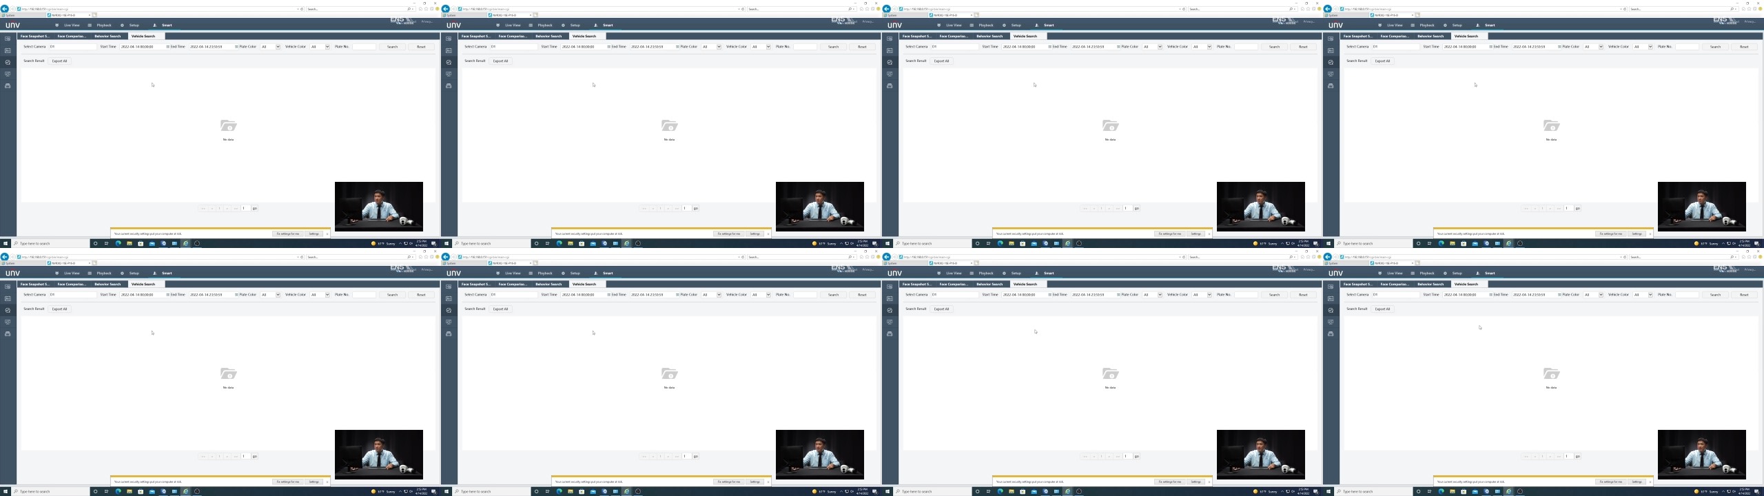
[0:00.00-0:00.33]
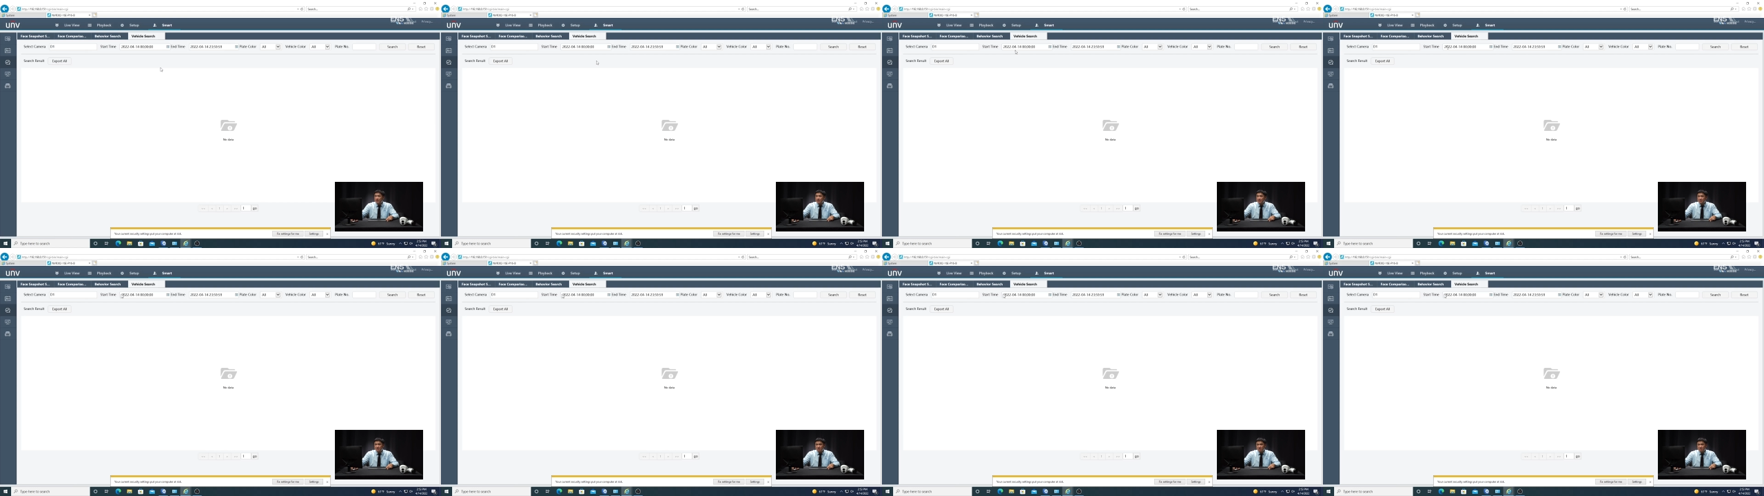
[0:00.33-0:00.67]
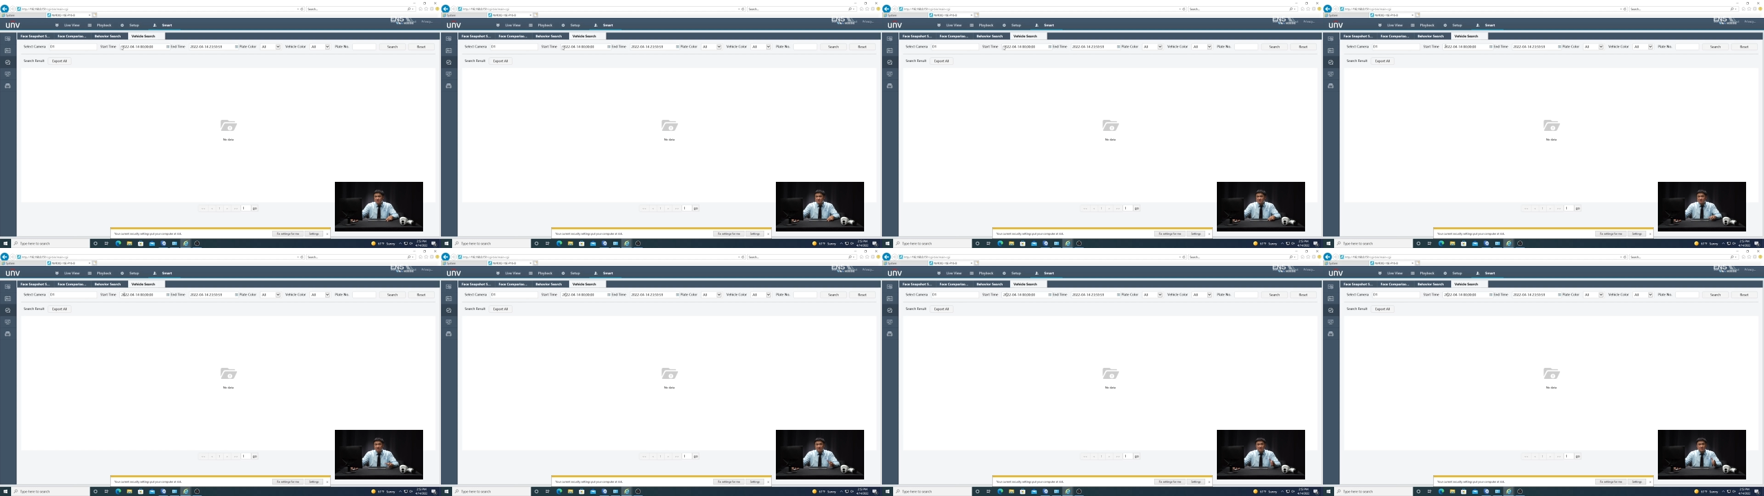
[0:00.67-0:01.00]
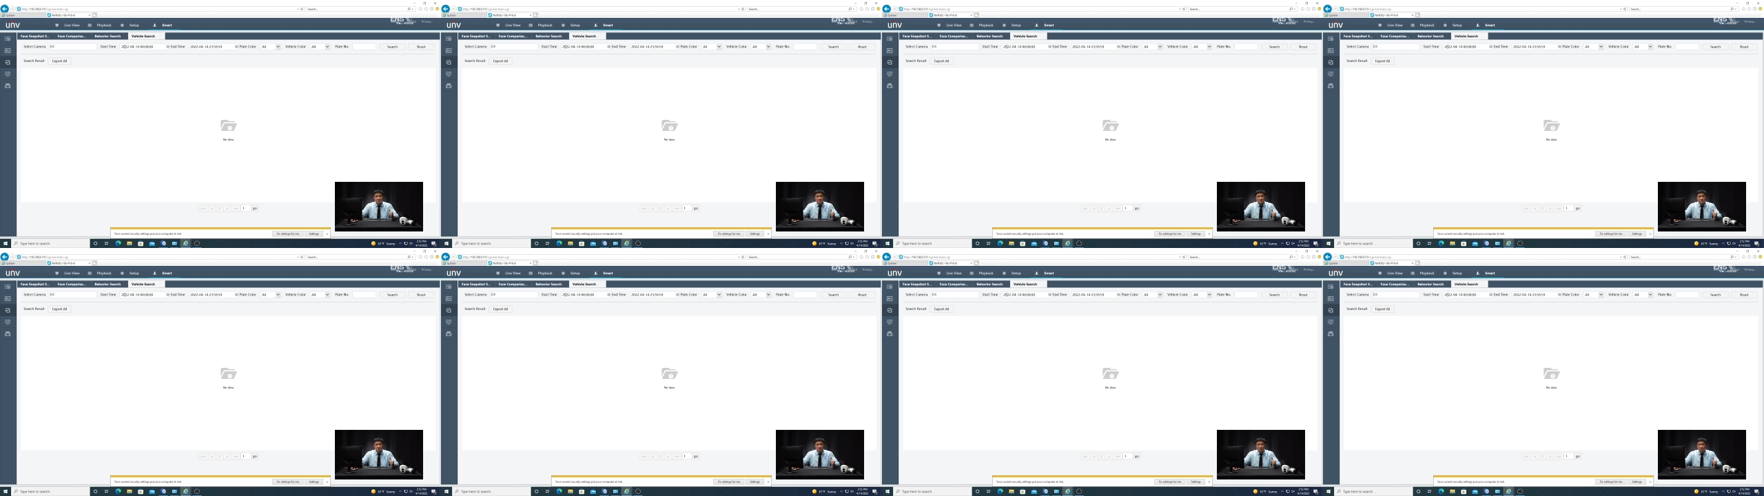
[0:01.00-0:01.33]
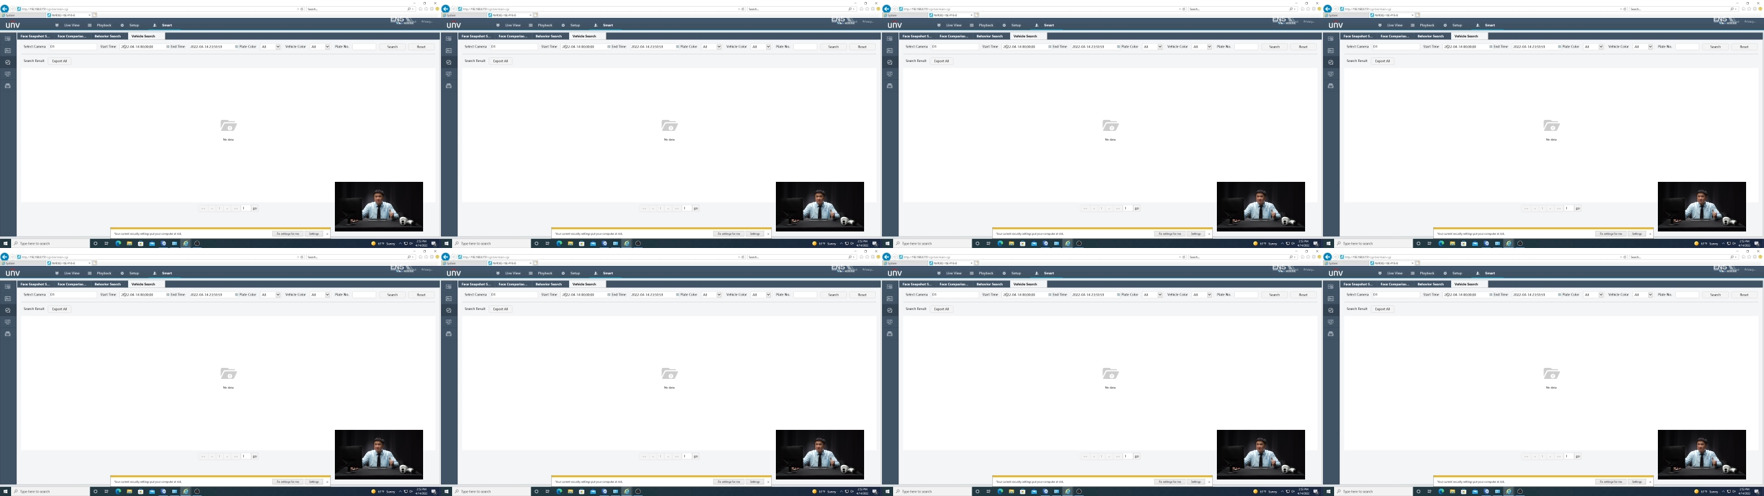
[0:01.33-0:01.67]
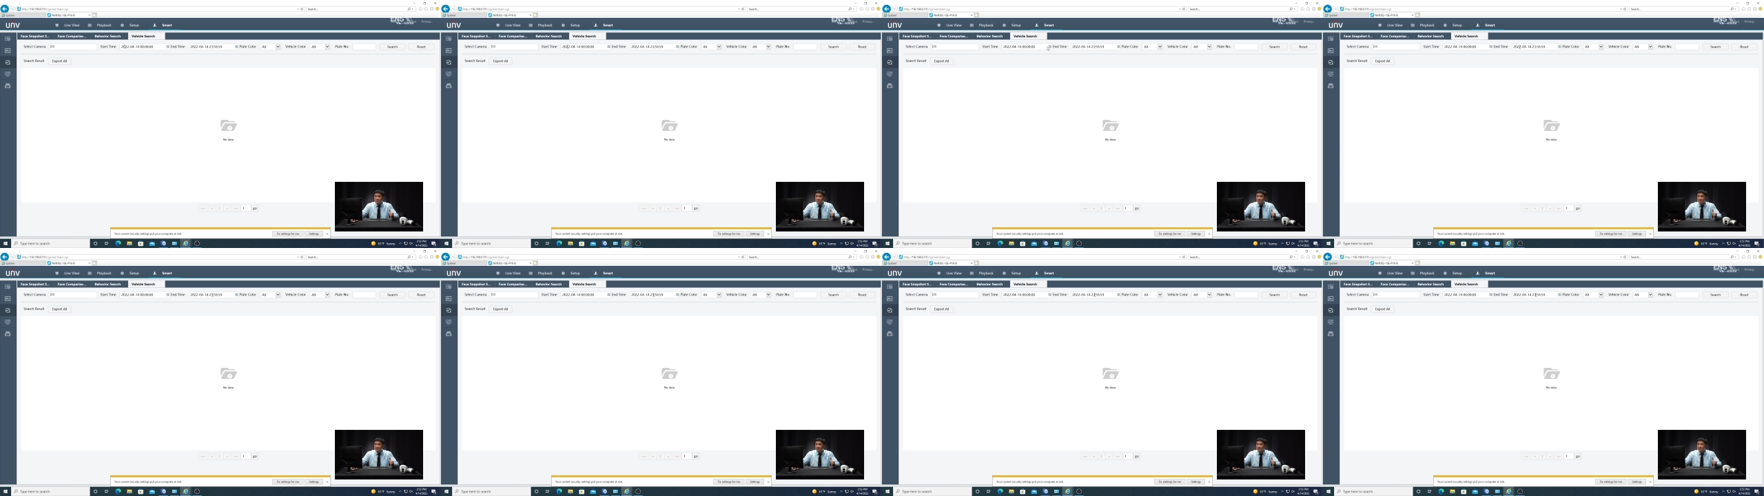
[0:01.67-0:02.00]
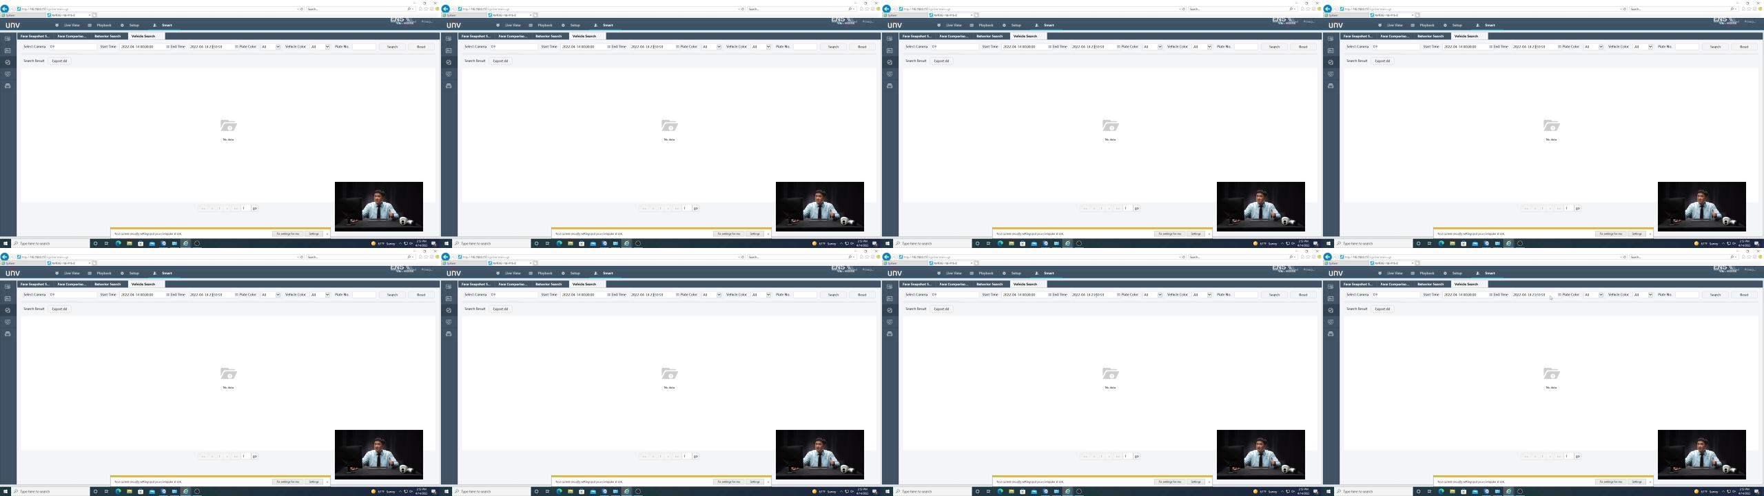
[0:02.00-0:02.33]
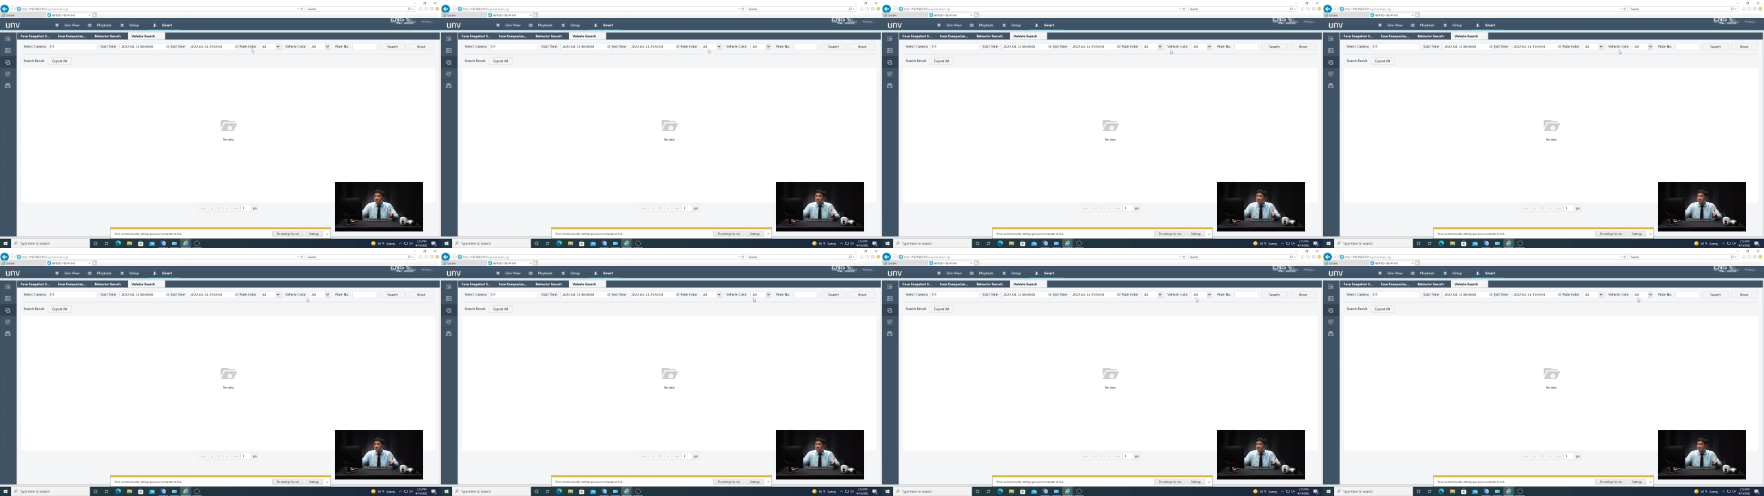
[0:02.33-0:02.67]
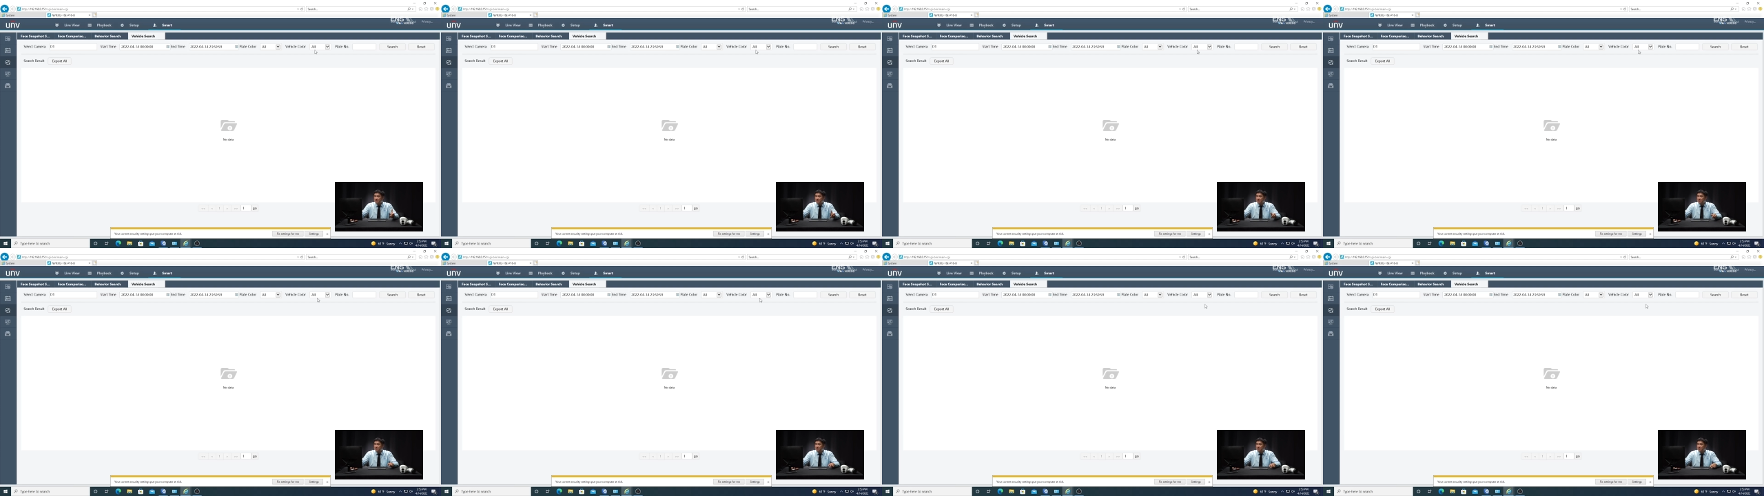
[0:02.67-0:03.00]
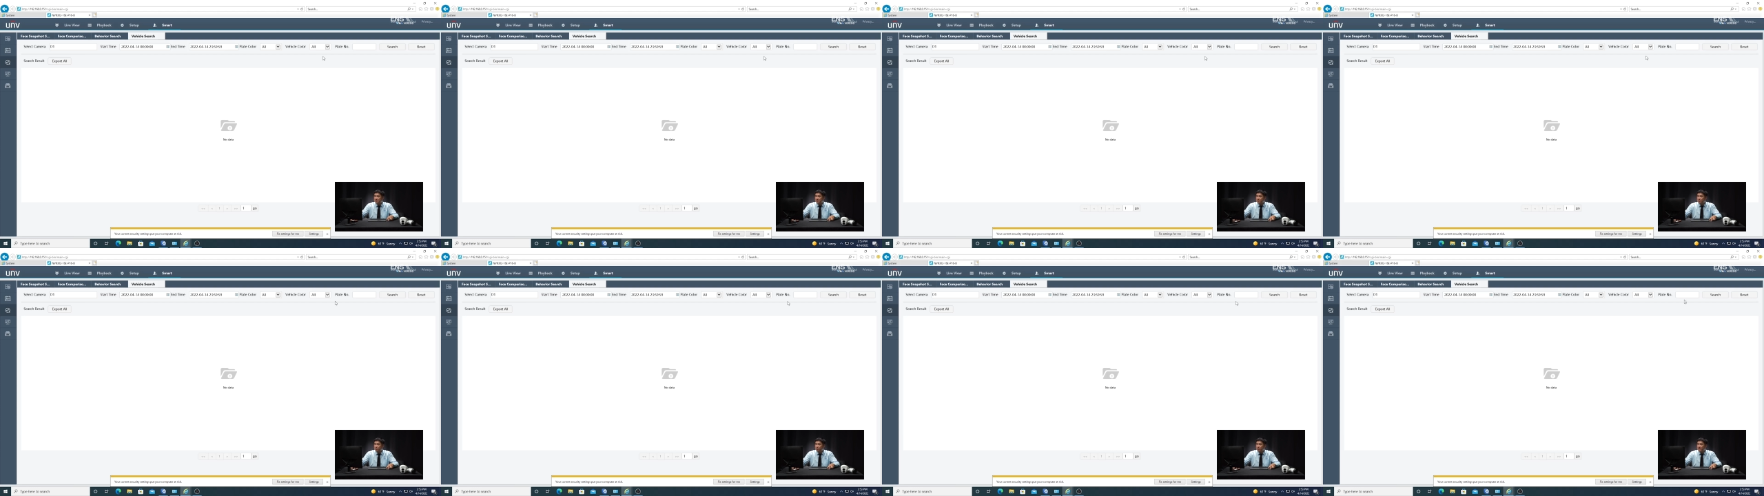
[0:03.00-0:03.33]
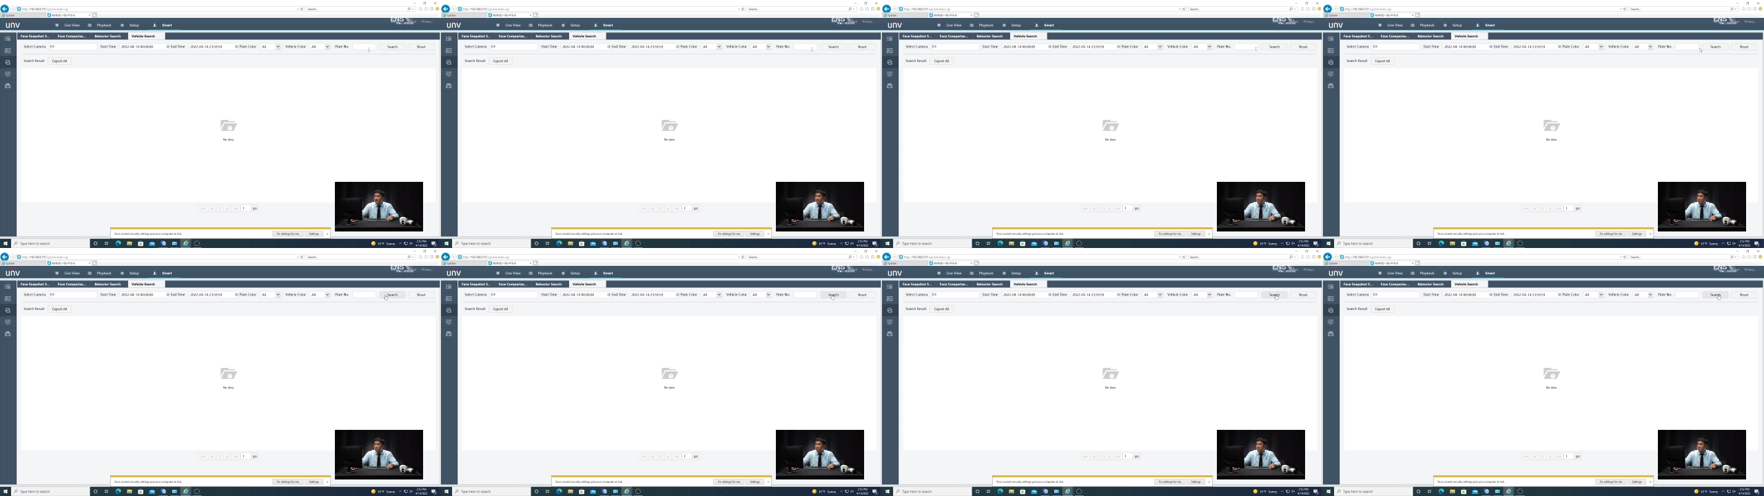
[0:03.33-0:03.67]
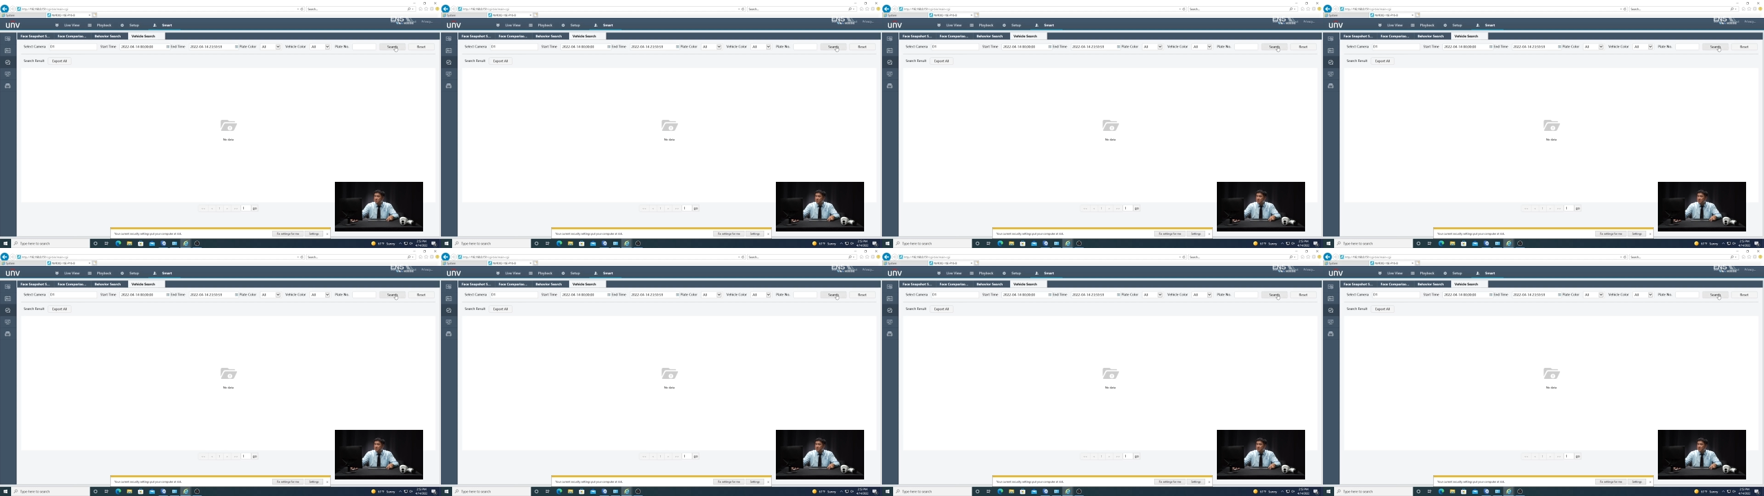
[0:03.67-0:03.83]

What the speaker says: Nobody's mouth can be seen.